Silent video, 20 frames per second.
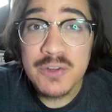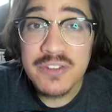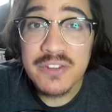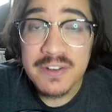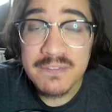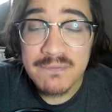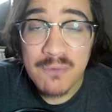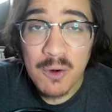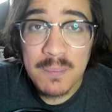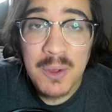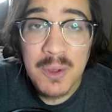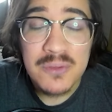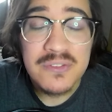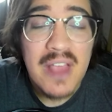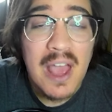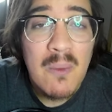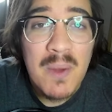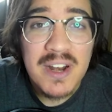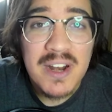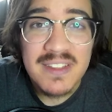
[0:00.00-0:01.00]
and
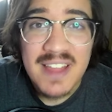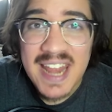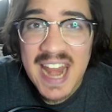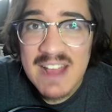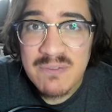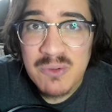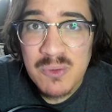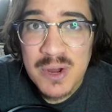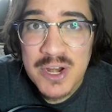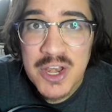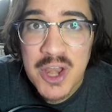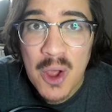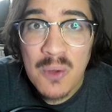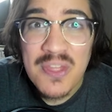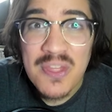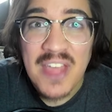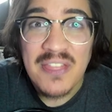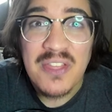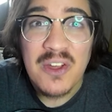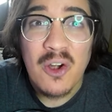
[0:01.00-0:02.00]
foremost, I wanna let everyone
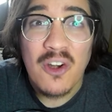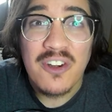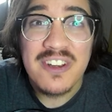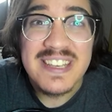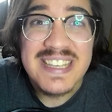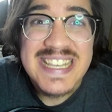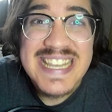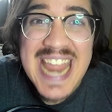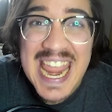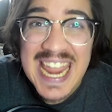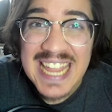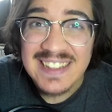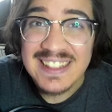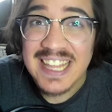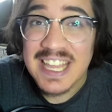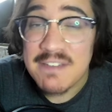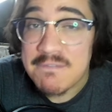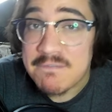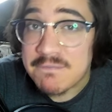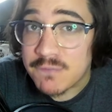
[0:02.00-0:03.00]
know that there are
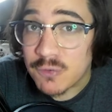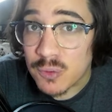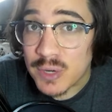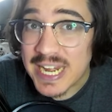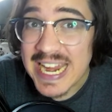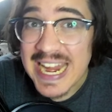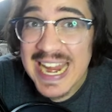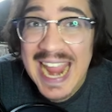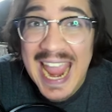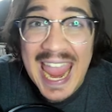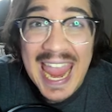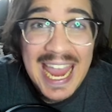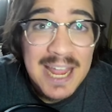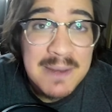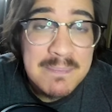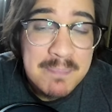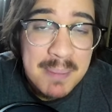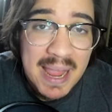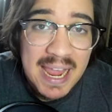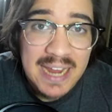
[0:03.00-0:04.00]
daily free
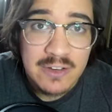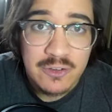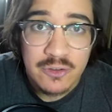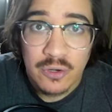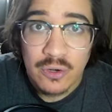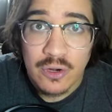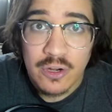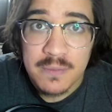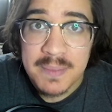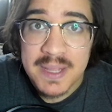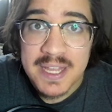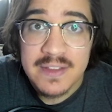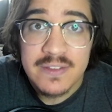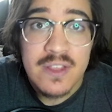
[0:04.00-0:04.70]
and paid tournaments